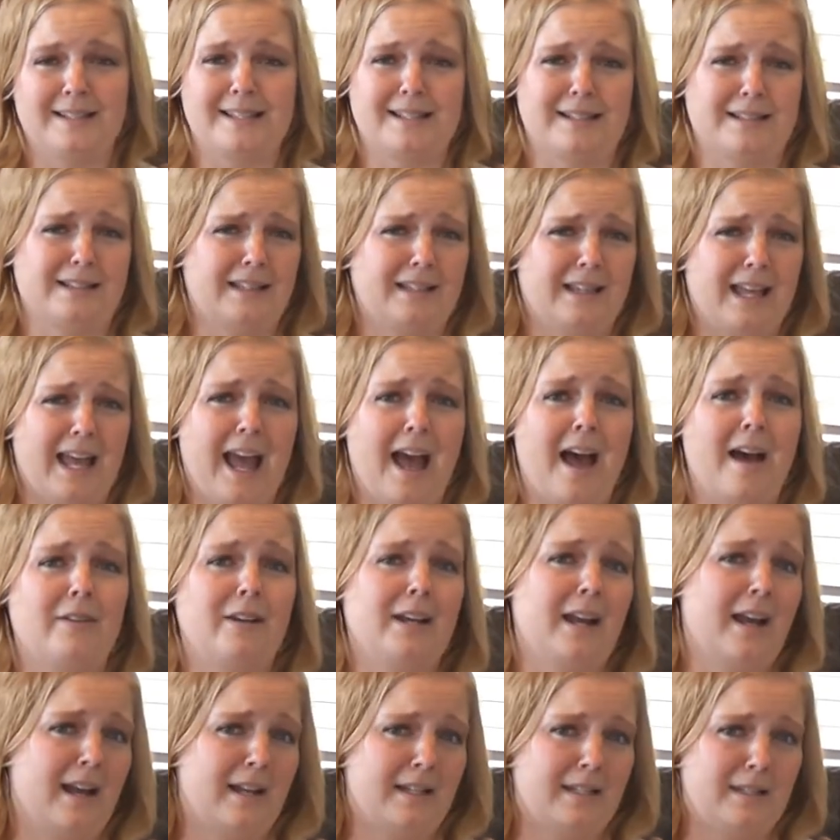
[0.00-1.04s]
said that they
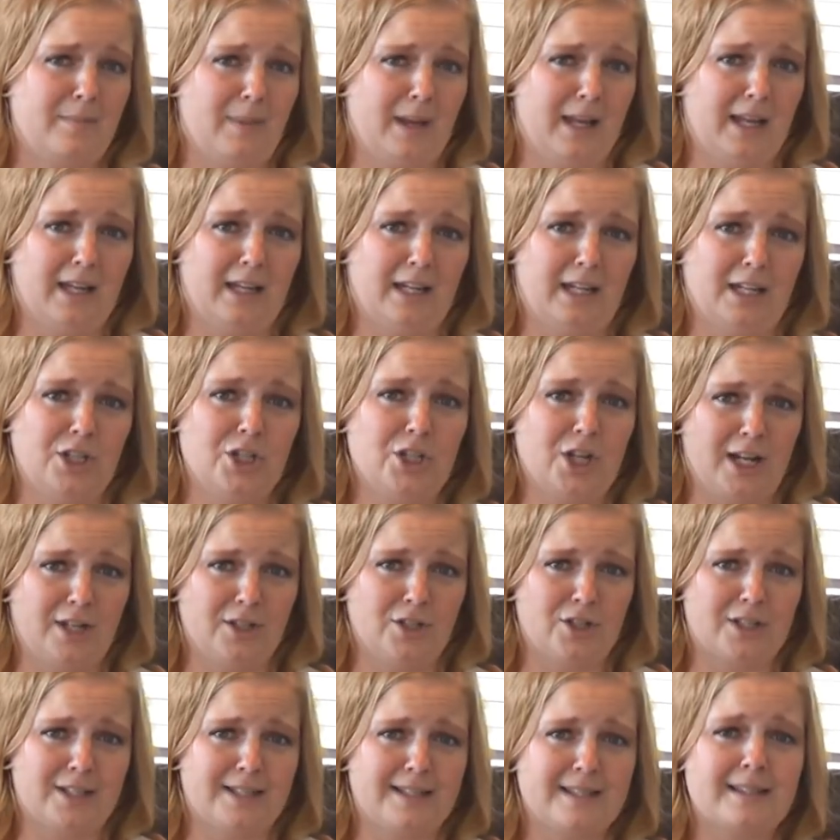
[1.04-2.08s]
haven't had to make any
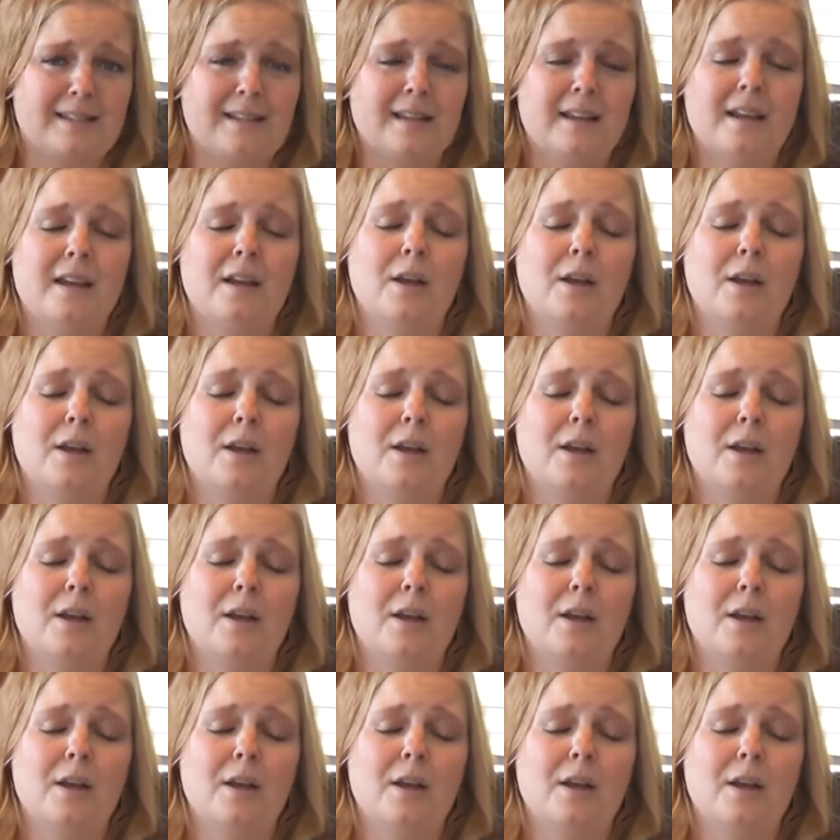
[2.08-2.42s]
changes